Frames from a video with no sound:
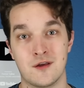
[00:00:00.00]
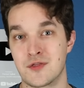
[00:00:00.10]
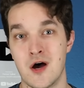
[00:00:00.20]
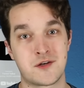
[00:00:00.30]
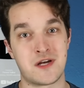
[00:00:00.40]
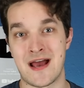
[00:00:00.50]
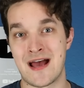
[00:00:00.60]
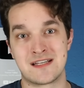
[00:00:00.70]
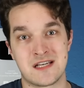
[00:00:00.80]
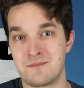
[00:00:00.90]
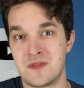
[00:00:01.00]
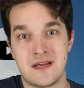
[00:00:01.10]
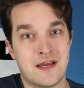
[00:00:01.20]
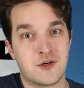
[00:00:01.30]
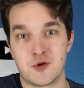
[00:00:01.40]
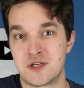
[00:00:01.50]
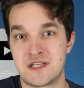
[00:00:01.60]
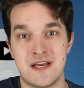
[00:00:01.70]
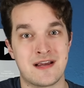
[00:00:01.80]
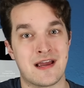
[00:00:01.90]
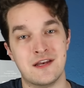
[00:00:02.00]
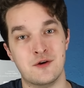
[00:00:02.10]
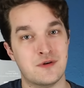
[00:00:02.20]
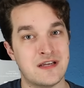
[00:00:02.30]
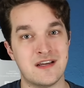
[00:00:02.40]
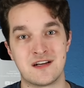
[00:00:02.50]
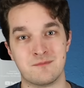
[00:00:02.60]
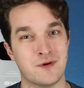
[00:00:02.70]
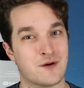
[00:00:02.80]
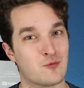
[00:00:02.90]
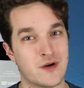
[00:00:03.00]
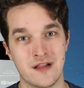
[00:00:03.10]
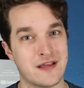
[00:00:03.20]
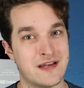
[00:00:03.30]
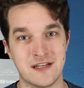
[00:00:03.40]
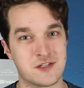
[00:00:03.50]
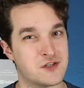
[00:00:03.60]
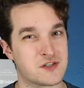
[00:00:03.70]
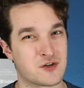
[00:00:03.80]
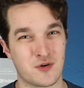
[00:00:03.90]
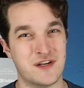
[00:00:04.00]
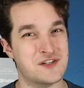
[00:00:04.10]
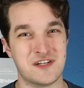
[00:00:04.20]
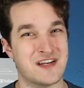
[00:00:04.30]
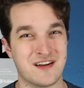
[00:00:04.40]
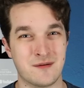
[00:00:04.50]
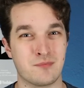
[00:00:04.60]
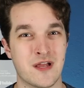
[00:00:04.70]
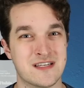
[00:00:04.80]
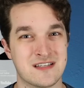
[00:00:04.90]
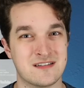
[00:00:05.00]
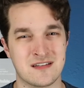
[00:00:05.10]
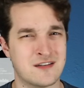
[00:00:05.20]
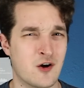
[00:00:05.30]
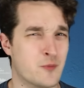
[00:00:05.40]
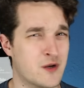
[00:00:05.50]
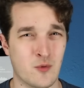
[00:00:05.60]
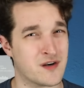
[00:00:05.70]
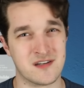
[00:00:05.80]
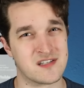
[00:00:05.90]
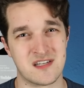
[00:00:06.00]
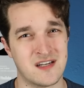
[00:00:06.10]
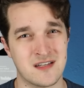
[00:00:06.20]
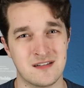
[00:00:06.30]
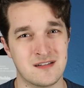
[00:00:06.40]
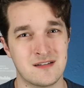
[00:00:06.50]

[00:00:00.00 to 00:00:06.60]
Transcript: You thought you had something interesting and unique, but really it's just cringy and unpleasant and nobody wanted to see it.